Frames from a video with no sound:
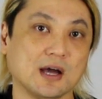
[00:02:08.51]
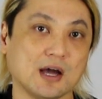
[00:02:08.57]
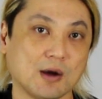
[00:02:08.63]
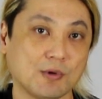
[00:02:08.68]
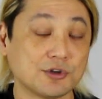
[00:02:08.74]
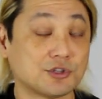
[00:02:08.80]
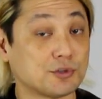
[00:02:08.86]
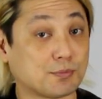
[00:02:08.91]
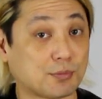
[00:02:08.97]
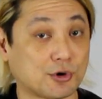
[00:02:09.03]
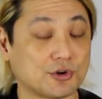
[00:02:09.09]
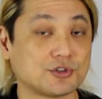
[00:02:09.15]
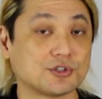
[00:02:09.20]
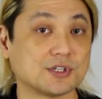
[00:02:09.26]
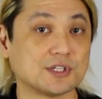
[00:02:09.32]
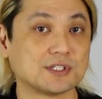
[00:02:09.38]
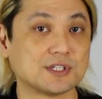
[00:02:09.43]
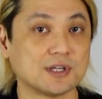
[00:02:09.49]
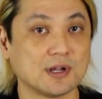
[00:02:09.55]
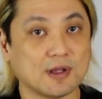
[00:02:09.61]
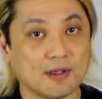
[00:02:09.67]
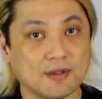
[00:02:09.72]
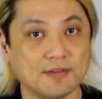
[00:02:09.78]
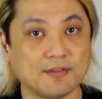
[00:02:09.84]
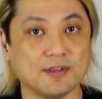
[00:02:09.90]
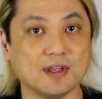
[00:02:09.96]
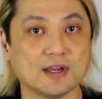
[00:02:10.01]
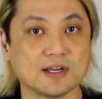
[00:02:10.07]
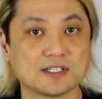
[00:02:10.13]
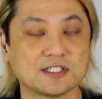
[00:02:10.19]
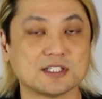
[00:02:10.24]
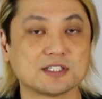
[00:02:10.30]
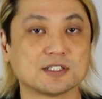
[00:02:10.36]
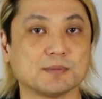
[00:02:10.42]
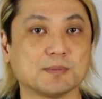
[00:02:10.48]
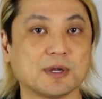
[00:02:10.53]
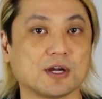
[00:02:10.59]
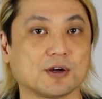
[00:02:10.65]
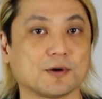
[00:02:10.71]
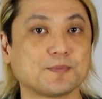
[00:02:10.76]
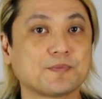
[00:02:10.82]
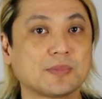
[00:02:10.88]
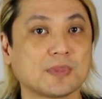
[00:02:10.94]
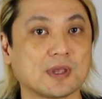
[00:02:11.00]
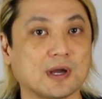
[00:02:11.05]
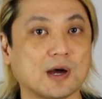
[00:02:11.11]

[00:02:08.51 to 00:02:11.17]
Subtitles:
Once you purchase the system here,